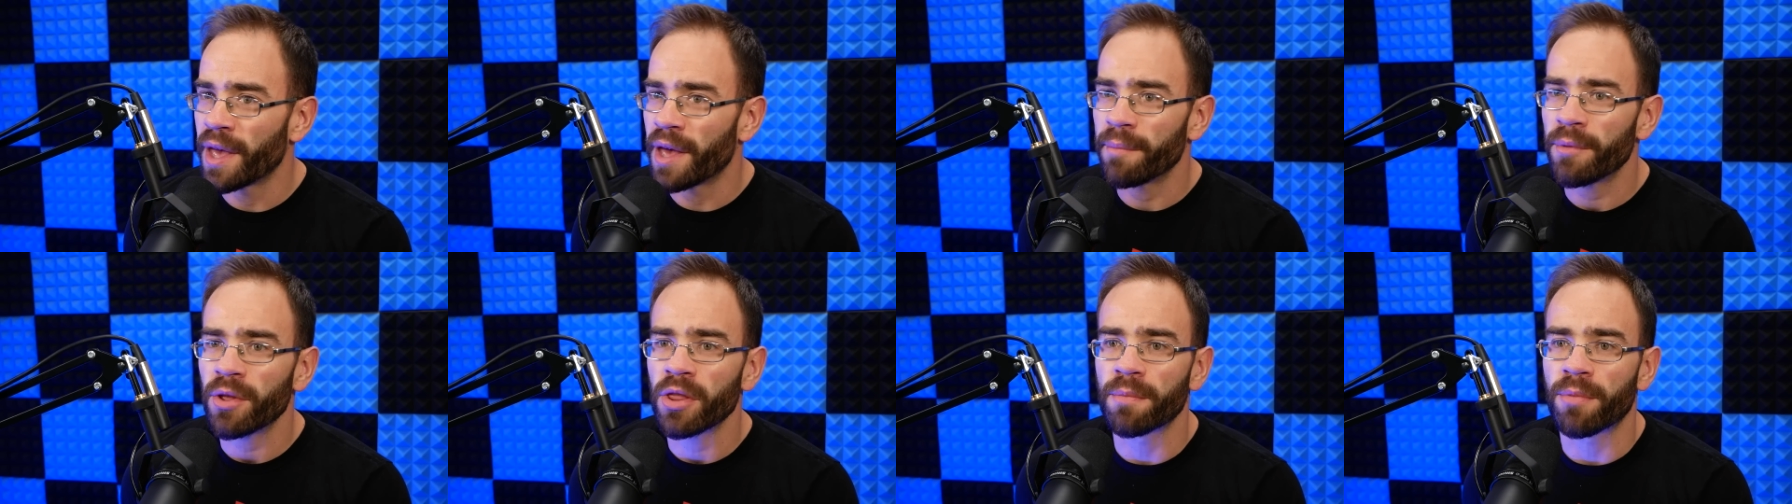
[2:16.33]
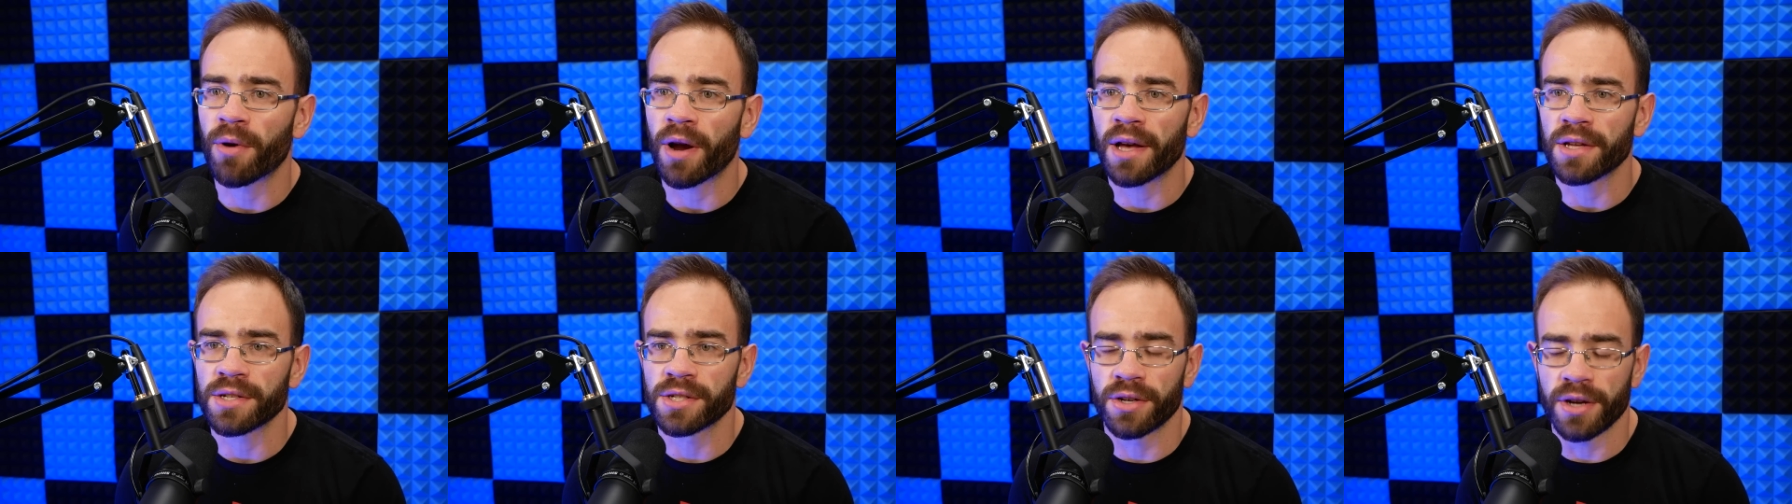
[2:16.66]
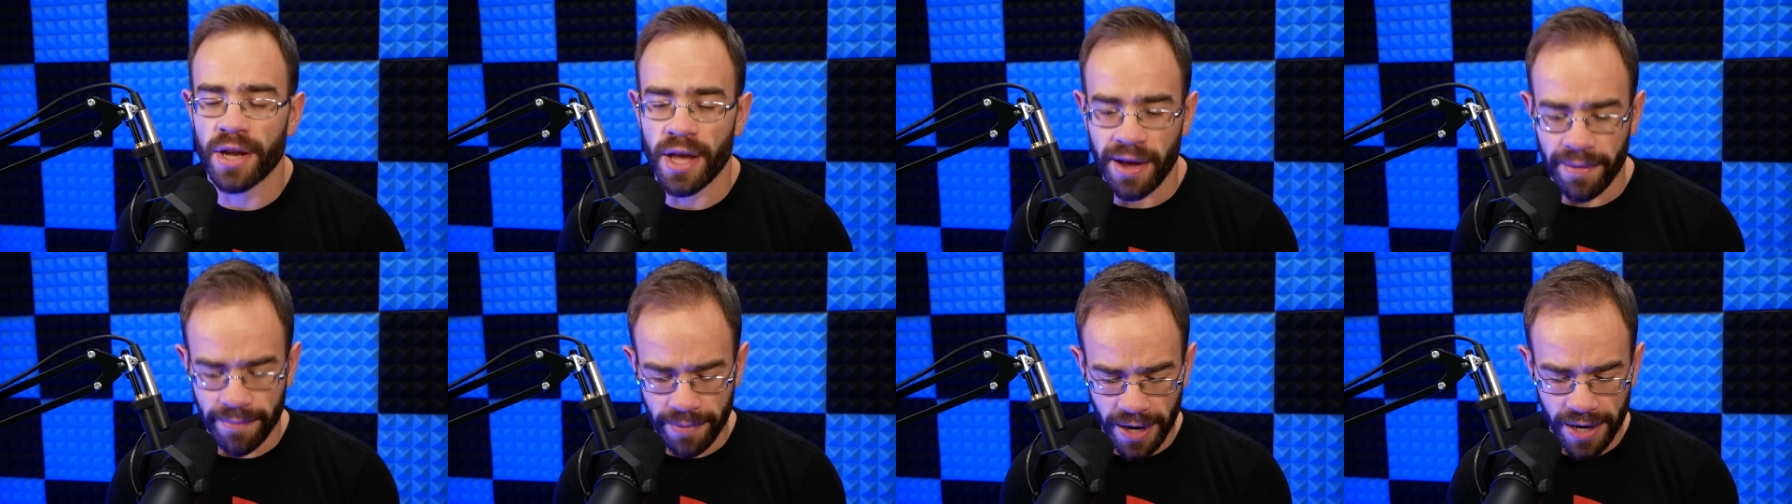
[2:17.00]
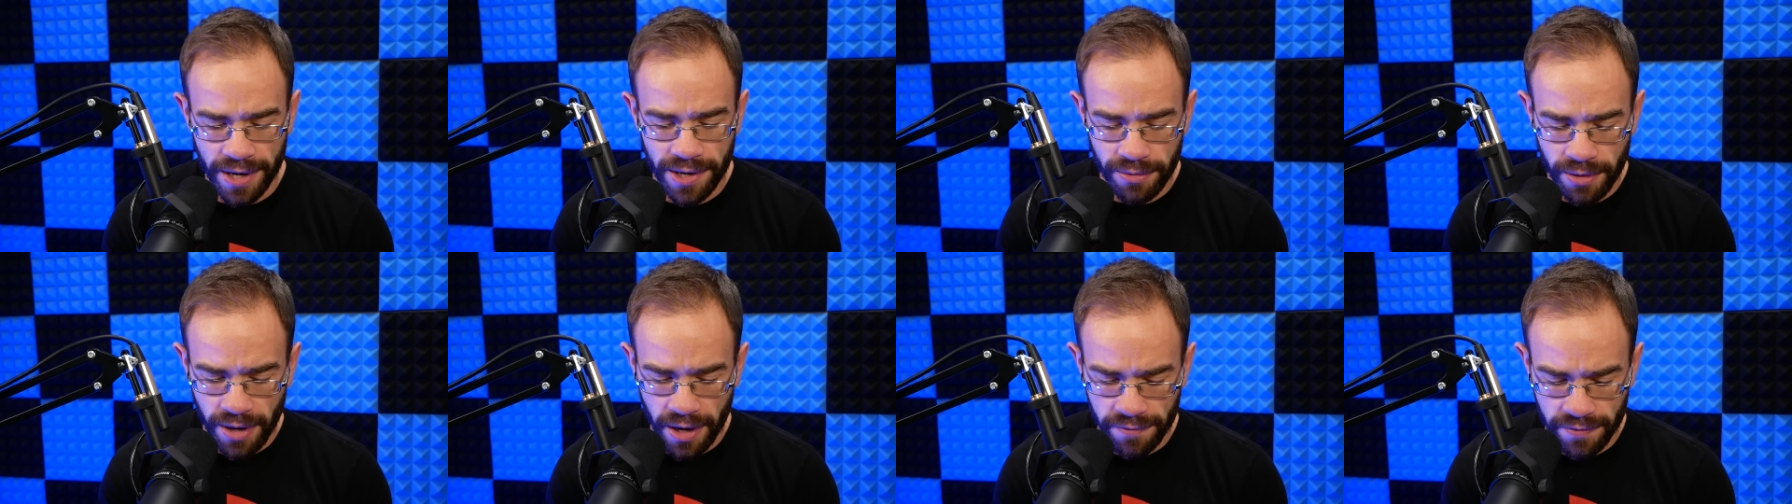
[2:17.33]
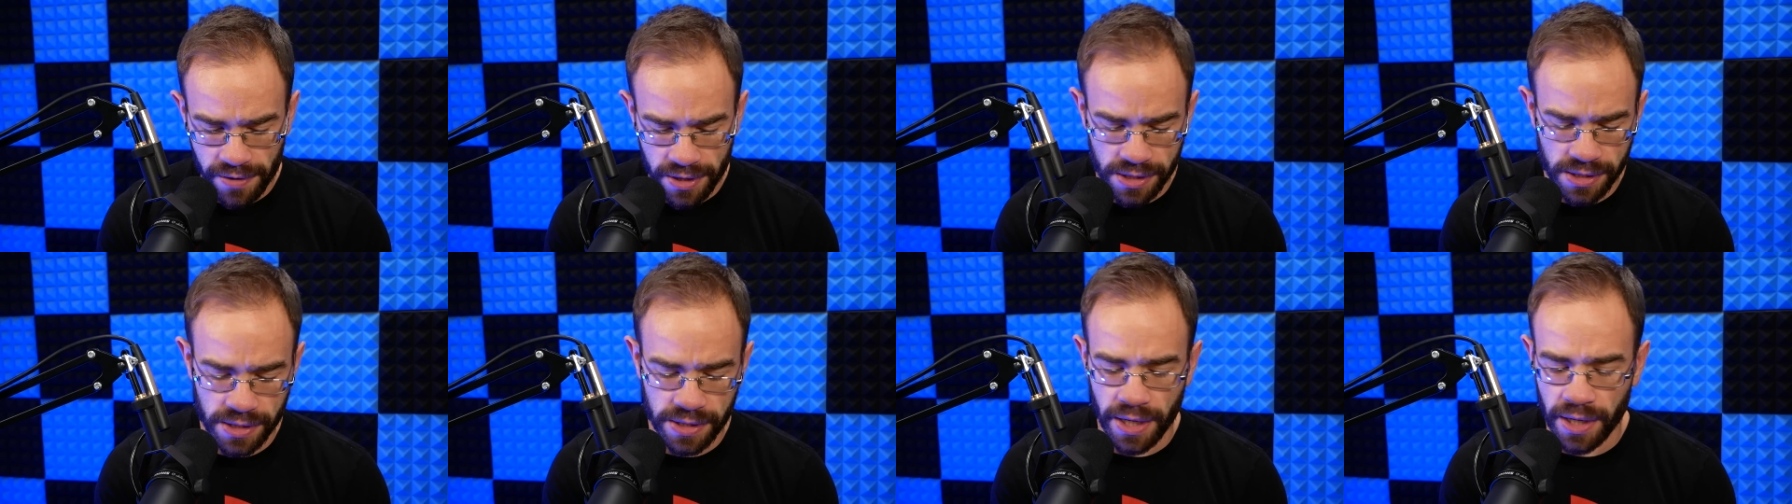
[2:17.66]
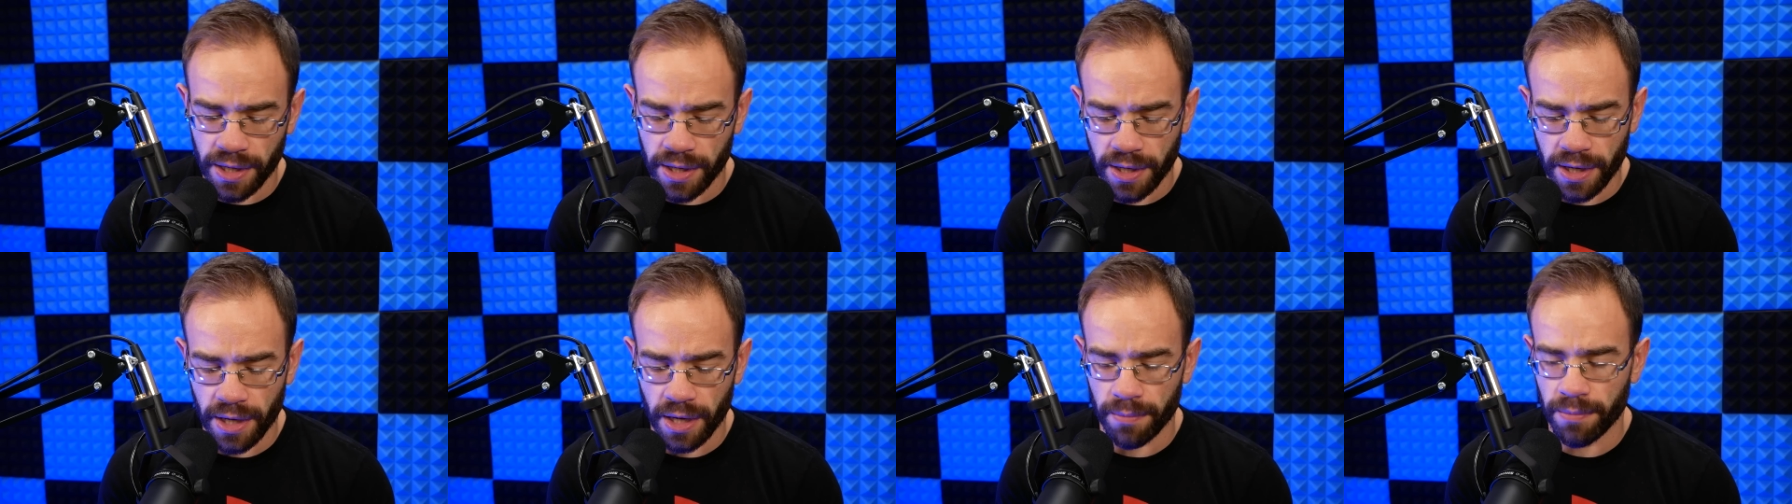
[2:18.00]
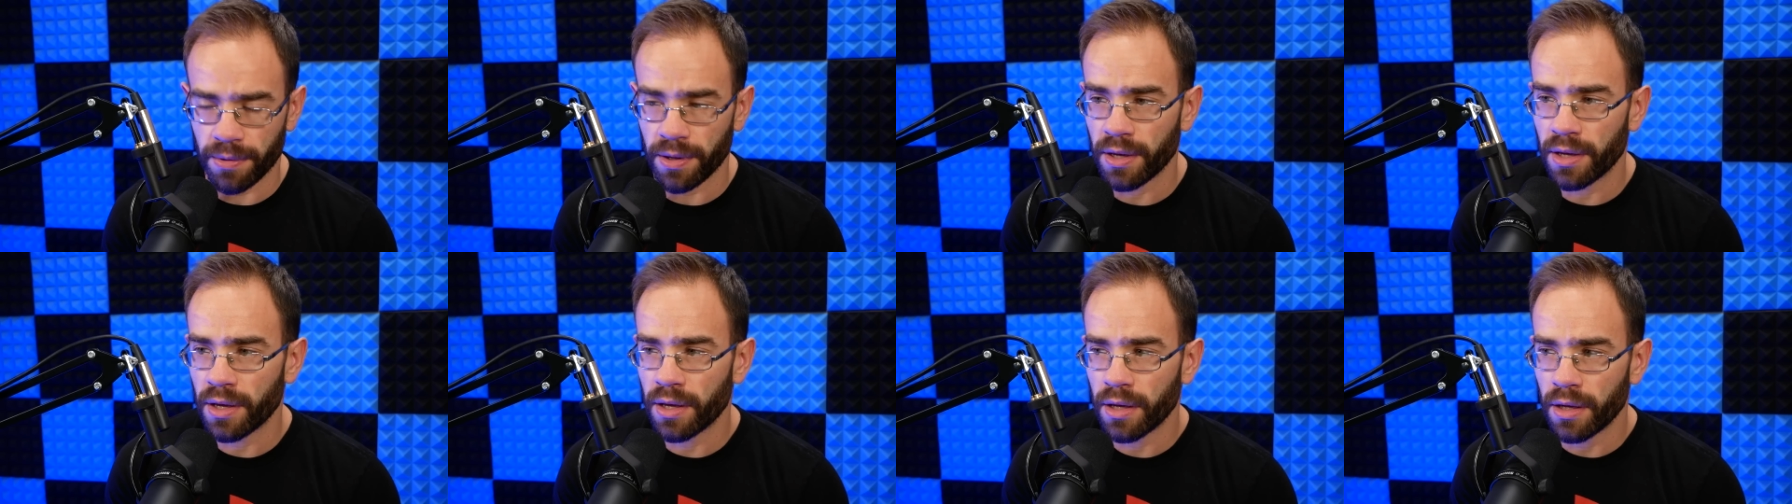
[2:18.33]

I'm on the browser now, but I do have to sync up